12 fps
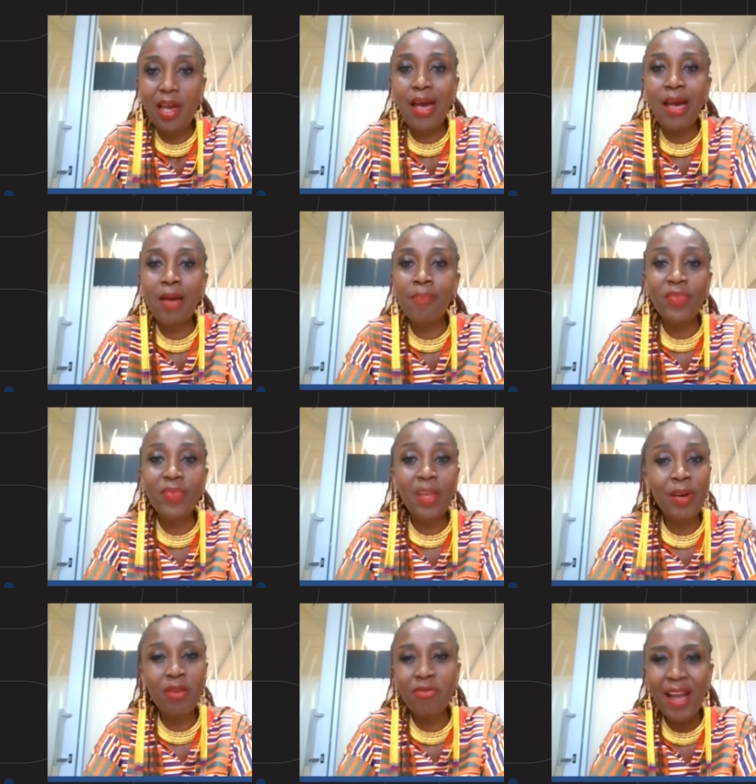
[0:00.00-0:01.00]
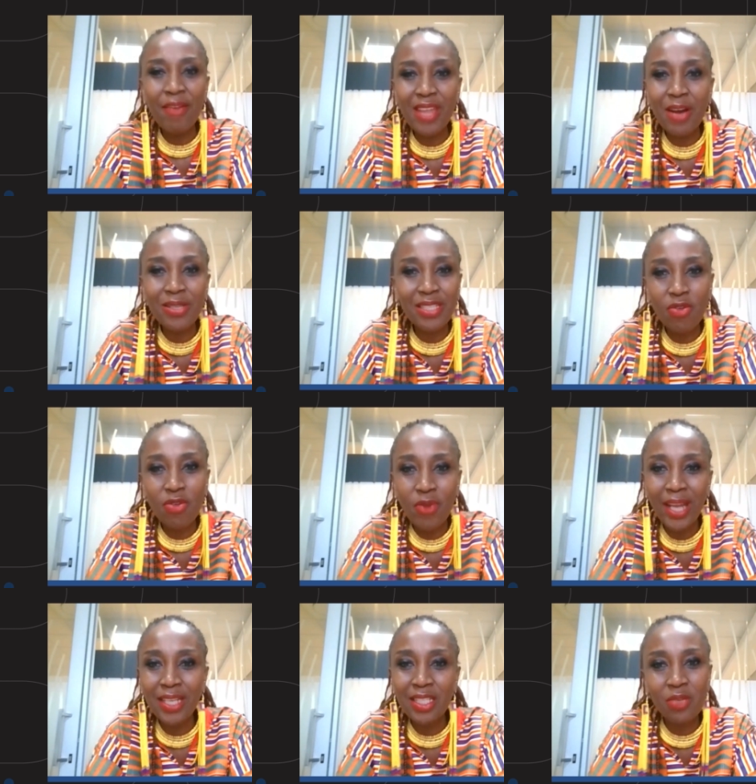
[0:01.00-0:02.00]
about 5,000
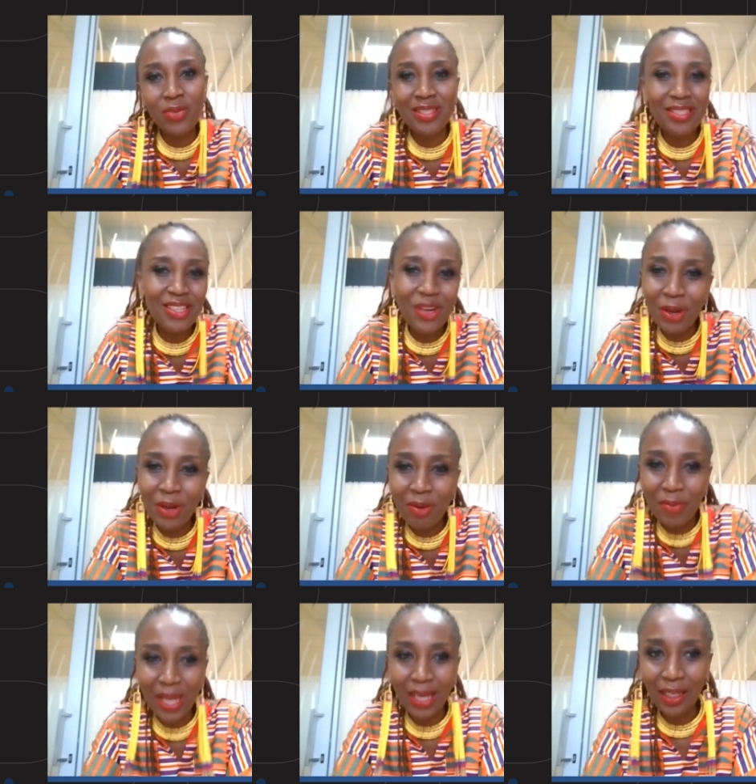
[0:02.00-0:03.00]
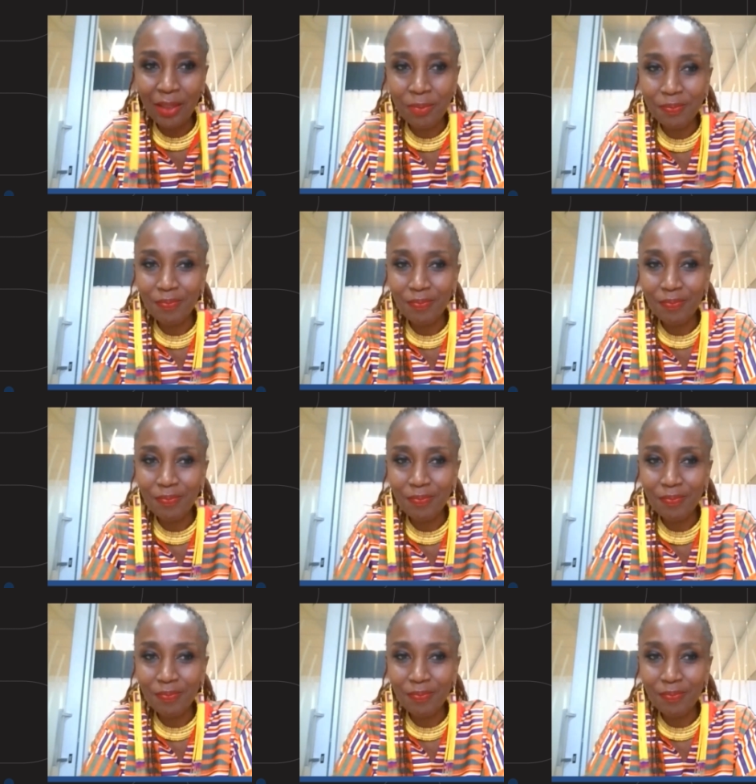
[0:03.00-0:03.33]
Rand. It wasn't a lot of money